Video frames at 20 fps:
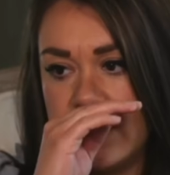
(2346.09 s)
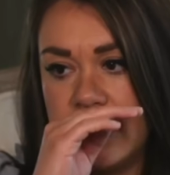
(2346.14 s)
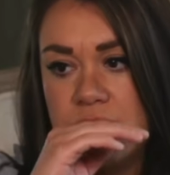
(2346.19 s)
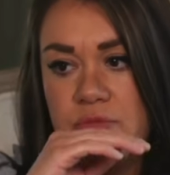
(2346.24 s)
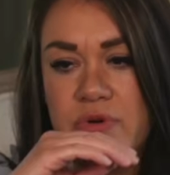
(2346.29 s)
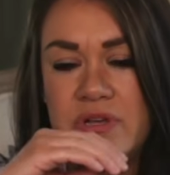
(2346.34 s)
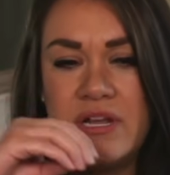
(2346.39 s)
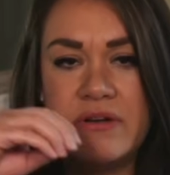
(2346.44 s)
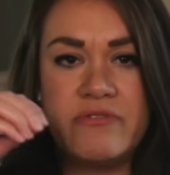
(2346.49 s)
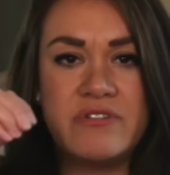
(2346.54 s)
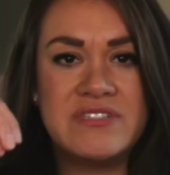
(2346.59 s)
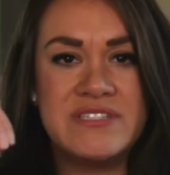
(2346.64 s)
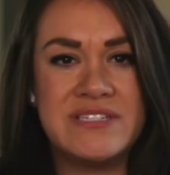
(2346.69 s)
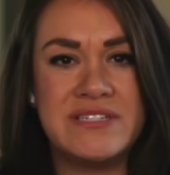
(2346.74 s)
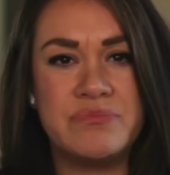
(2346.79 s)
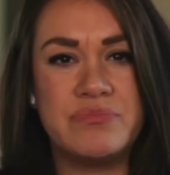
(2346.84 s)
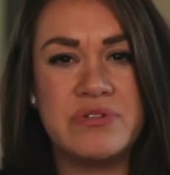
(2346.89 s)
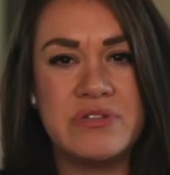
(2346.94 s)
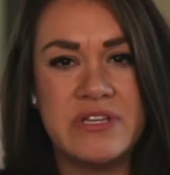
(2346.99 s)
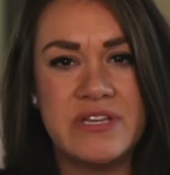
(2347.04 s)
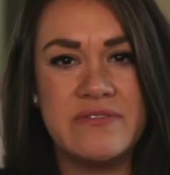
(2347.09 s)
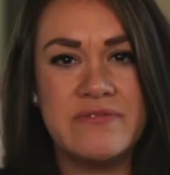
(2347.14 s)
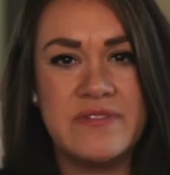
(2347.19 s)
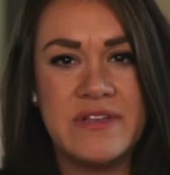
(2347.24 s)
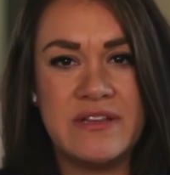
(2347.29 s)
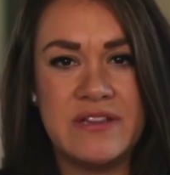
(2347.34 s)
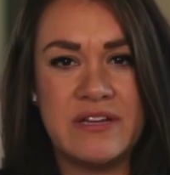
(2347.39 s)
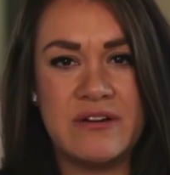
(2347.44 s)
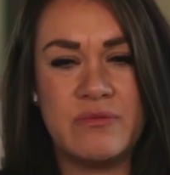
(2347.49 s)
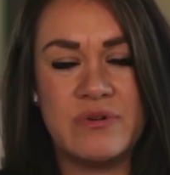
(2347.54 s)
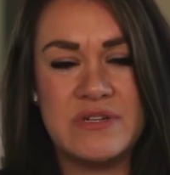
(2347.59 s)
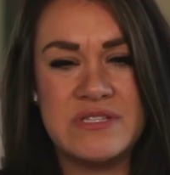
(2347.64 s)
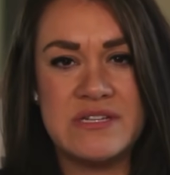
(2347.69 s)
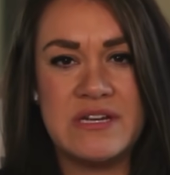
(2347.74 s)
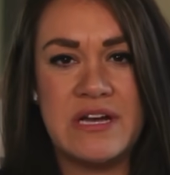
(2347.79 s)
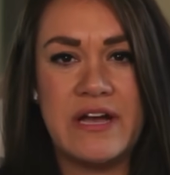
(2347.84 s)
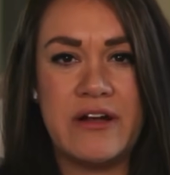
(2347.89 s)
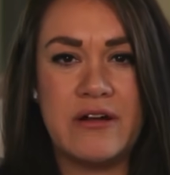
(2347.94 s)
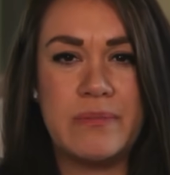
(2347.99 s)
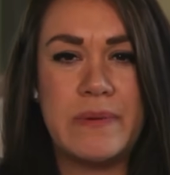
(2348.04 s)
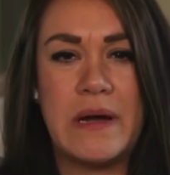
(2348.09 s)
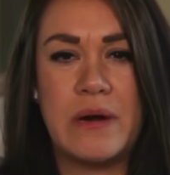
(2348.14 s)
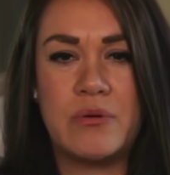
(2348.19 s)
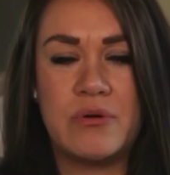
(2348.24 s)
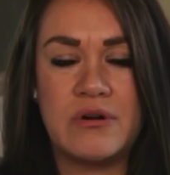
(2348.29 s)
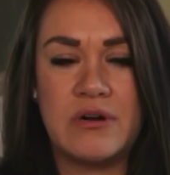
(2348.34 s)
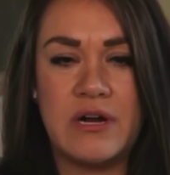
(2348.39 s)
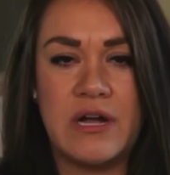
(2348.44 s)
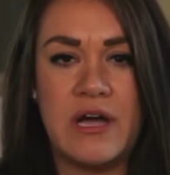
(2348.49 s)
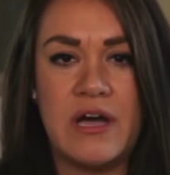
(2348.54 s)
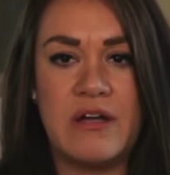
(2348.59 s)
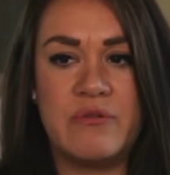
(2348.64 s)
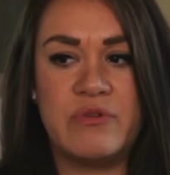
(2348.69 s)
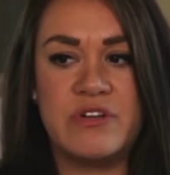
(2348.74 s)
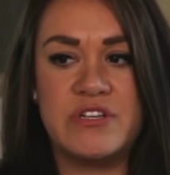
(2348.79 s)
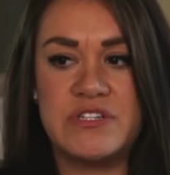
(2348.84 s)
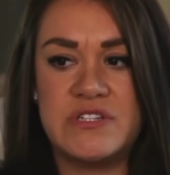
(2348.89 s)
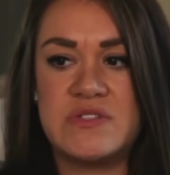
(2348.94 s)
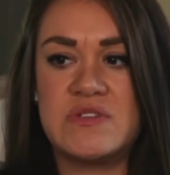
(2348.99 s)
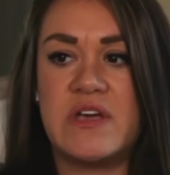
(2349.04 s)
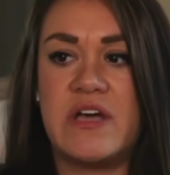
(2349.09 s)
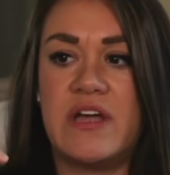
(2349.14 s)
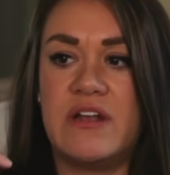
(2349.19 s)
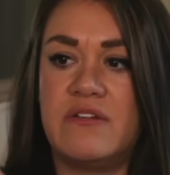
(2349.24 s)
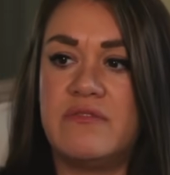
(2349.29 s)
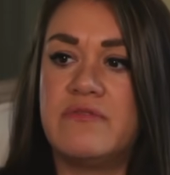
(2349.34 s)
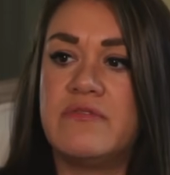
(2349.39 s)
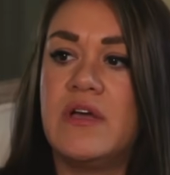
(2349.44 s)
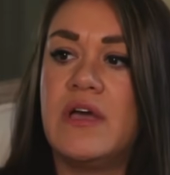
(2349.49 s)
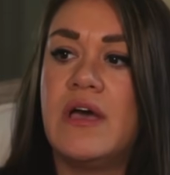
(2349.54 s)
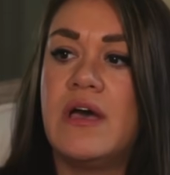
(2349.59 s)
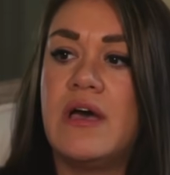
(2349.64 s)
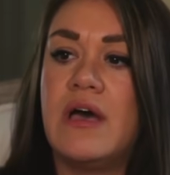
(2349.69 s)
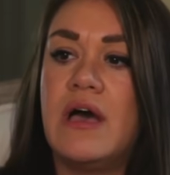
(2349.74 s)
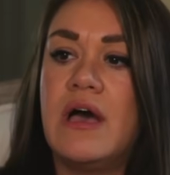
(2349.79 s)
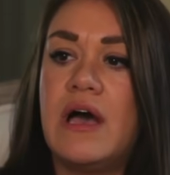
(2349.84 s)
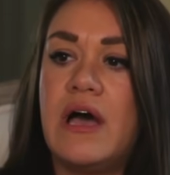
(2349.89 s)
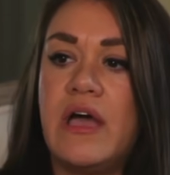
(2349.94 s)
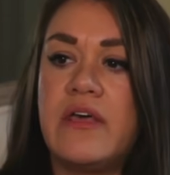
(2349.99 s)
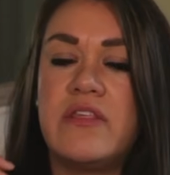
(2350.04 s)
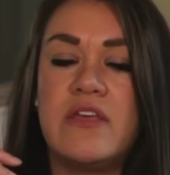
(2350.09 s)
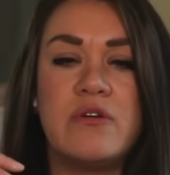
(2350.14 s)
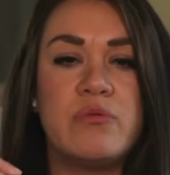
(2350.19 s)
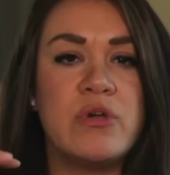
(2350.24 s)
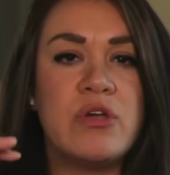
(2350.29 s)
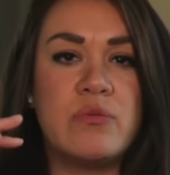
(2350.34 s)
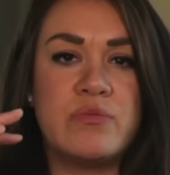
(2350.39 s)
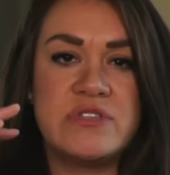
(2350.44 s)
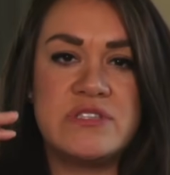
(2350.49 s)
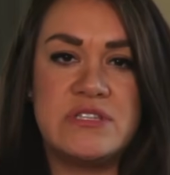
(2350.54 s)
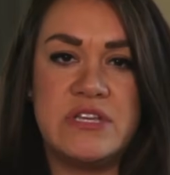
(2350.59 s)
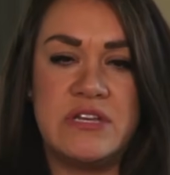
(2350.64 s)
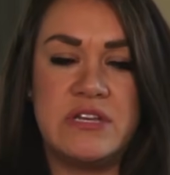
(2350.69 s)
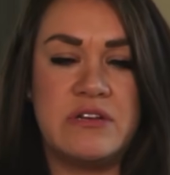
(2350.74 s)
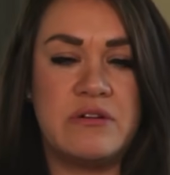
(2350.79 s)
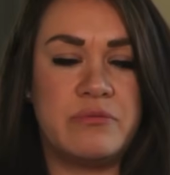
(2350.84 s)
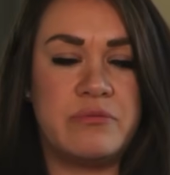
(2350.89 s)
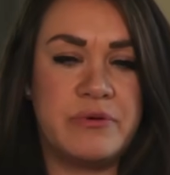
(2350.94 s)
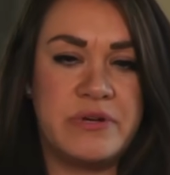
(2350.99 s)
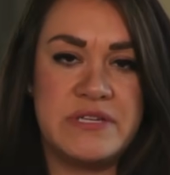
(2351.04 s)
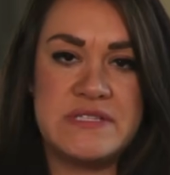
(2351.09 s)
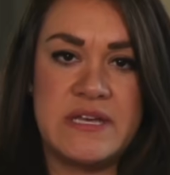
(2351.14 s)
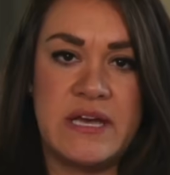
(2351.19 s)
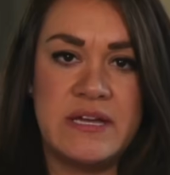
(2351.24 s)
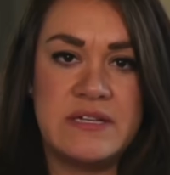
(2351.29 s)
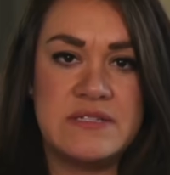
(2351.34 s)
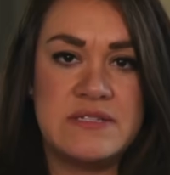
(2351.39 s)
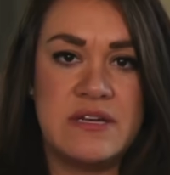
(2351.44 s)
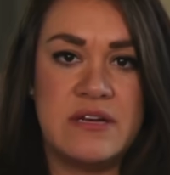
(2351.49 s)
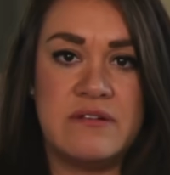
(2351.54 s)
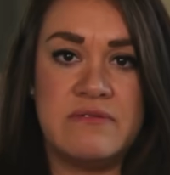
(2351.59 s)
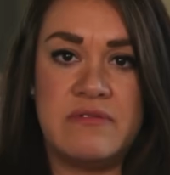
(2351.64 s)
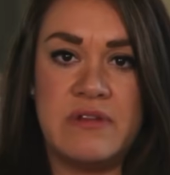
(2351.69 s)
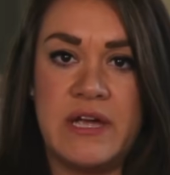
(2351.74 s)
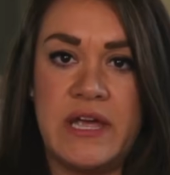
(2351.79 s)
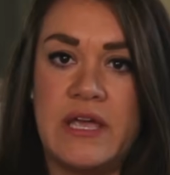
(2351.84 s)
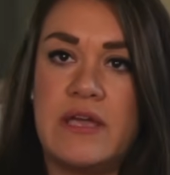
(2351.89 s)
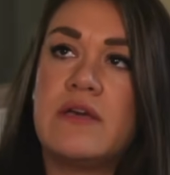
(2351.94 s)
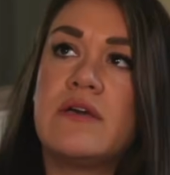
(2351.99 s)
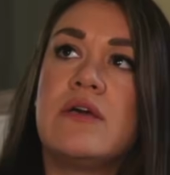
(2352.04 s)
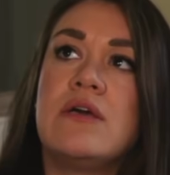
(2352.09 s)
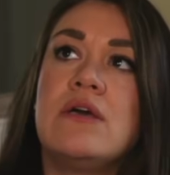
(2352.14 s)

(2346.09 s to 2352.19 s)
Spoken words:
We never didn't believe that there wasn't a higher power or God. We just kind of, I think we almost needed a reset of, like,